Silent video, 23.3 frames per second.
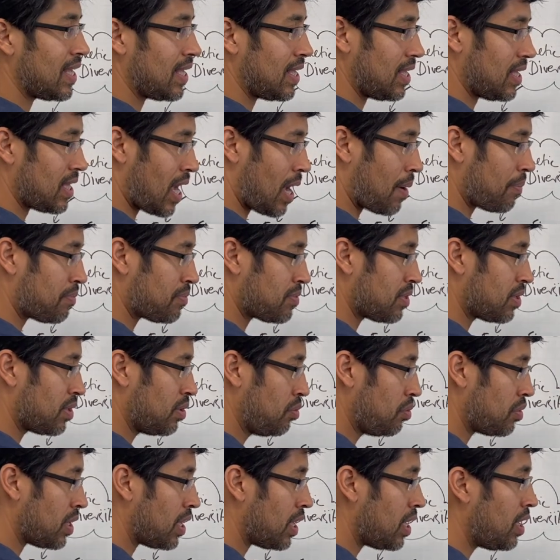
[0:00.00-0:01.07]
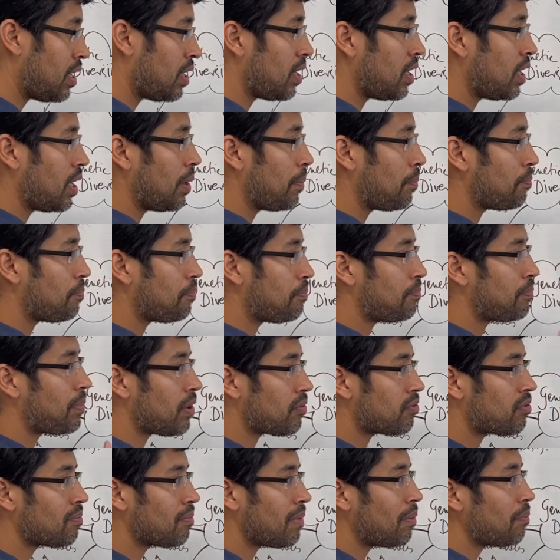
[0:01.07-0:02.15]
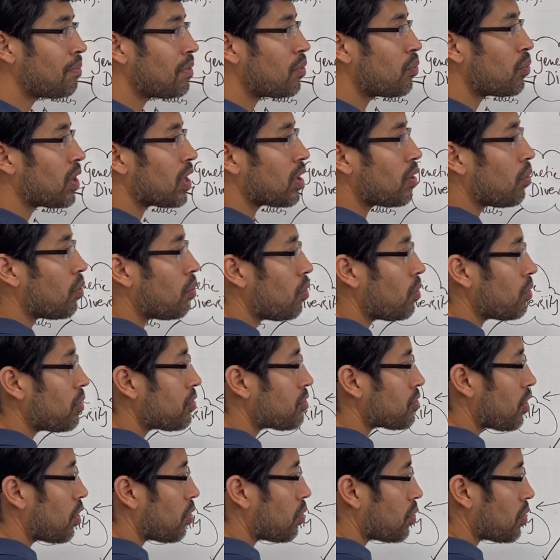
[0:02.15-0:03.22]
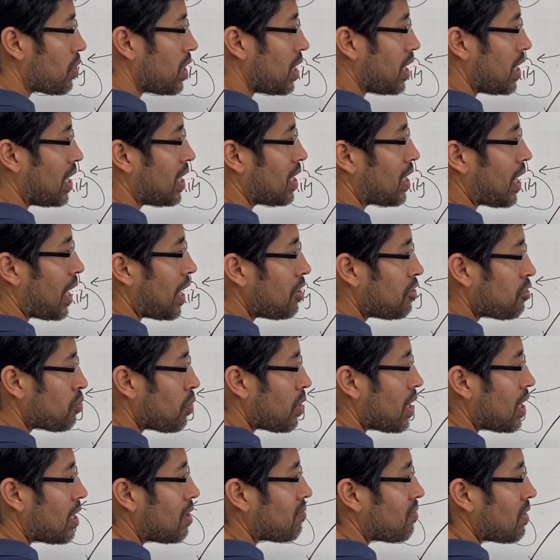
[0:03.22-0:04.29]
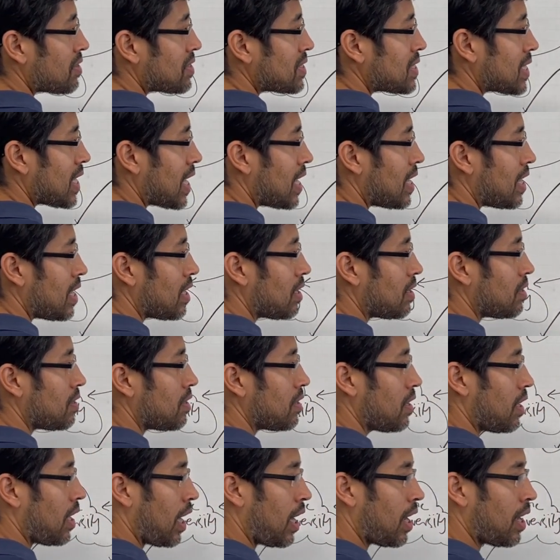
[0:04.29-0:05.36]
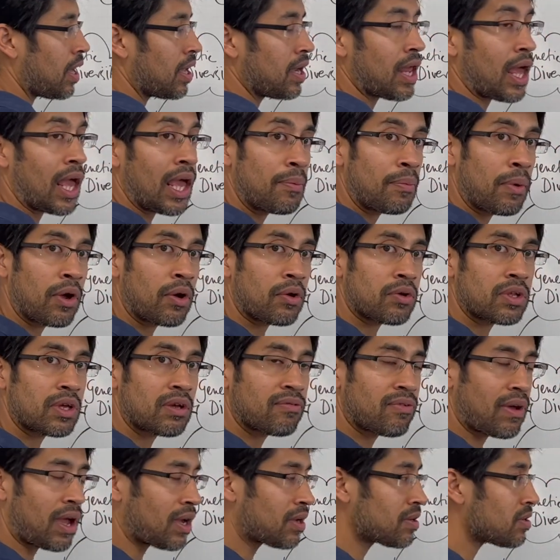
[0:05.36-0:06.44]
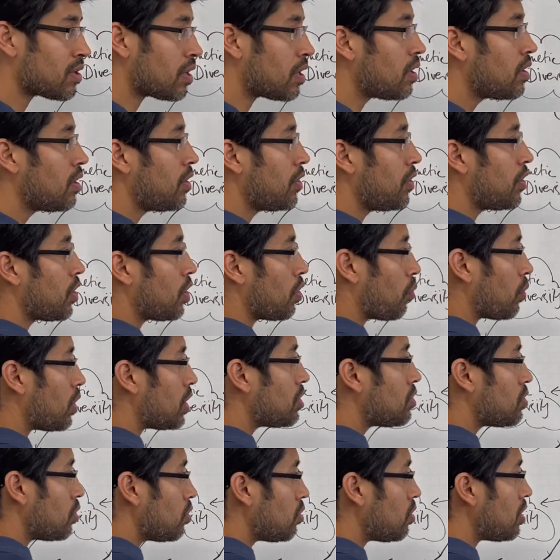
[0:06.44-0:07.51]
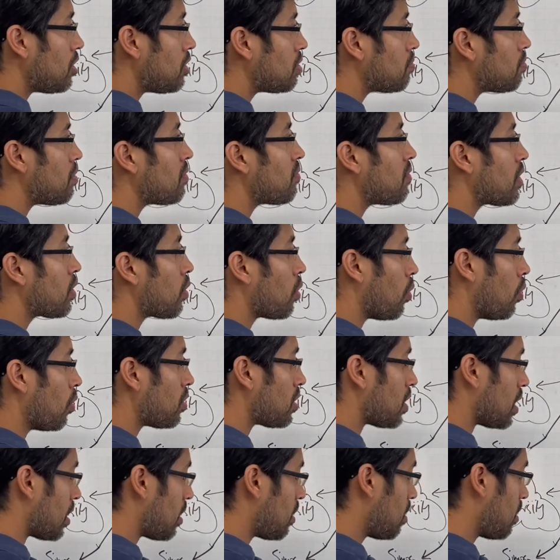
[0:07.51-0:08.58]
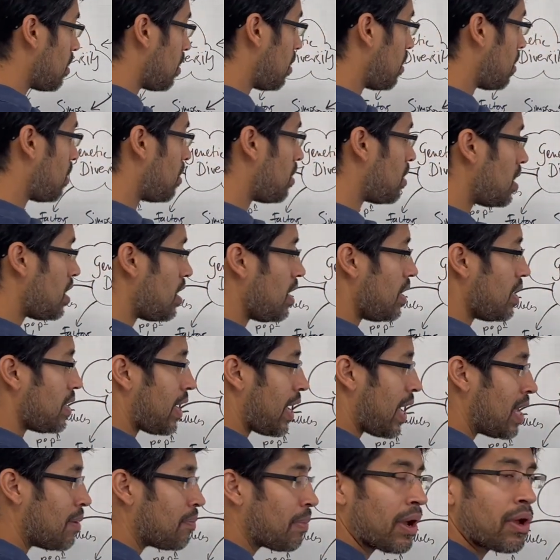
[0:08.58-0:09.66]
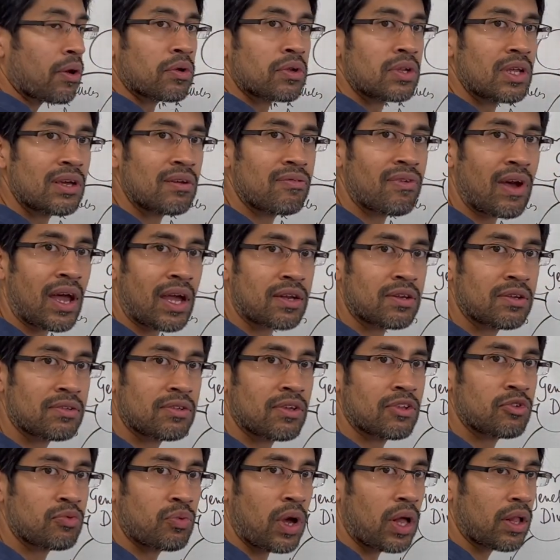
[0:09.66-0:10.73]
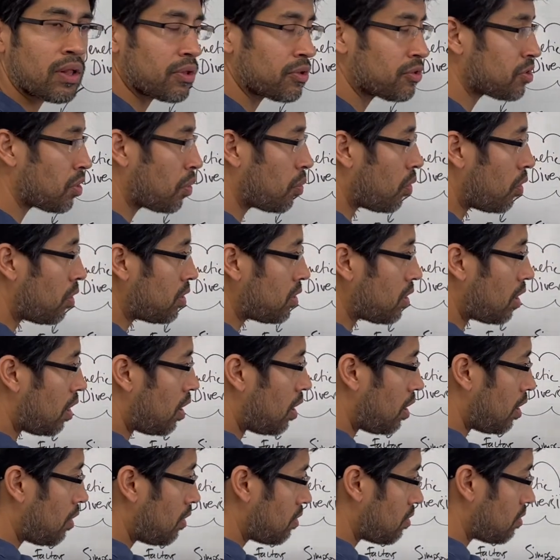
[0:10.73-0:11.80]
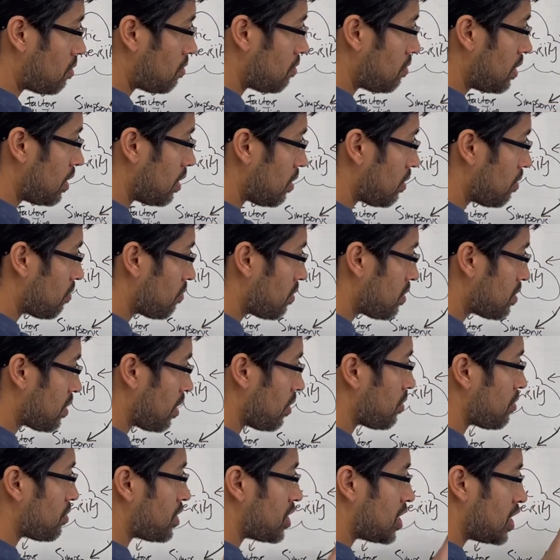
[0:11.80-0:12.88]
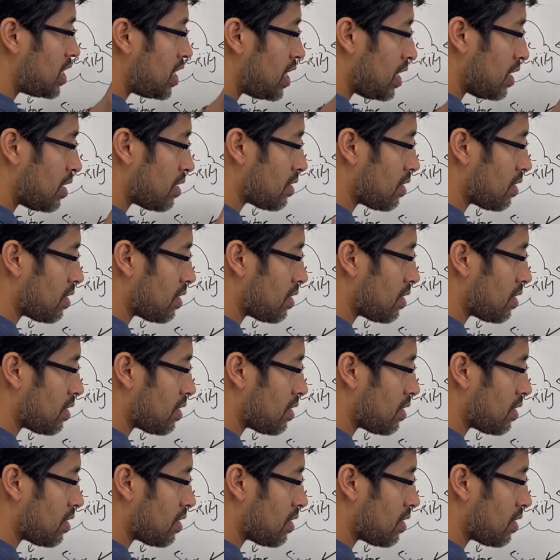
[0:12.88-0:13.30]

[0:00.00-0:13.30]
absolutely. But remember, we're also, in case we're investigating an abiotic factor, we do need to be recording the abiotic factors as well. So on our little results sheet,